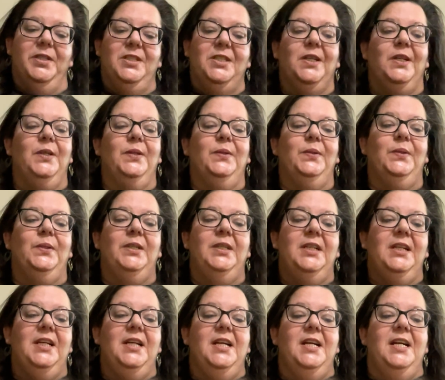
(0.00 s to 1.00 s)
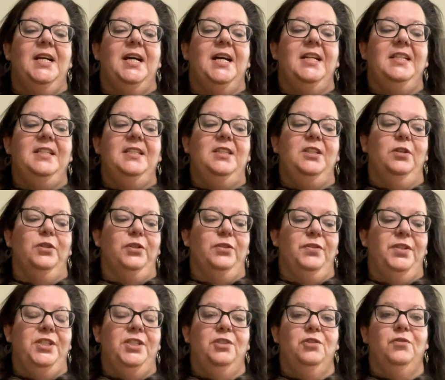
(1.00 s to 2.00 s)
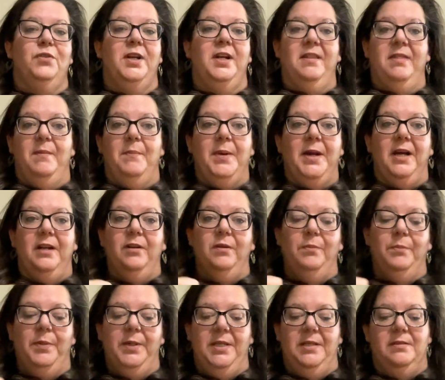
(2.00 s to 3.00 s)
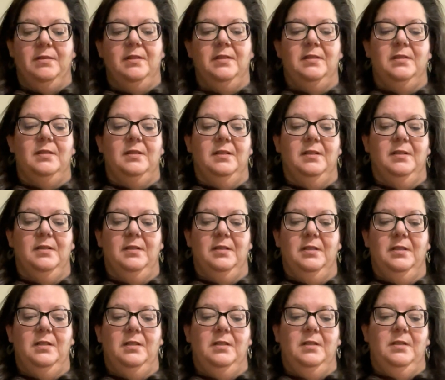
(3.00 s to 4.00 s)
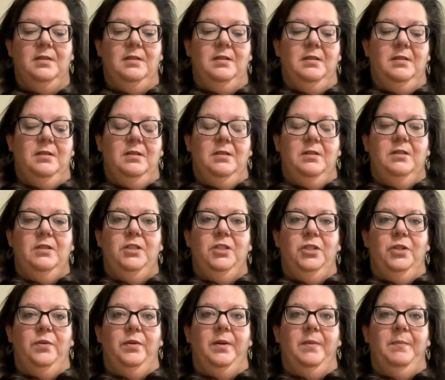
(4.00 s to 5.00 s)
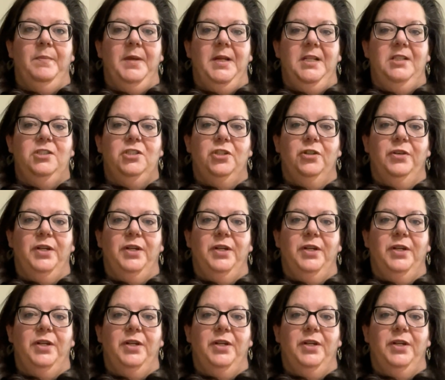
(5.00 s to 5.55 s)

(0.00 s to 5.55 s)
ago. I did the alterations right on the pattern pieces. You know, I made sure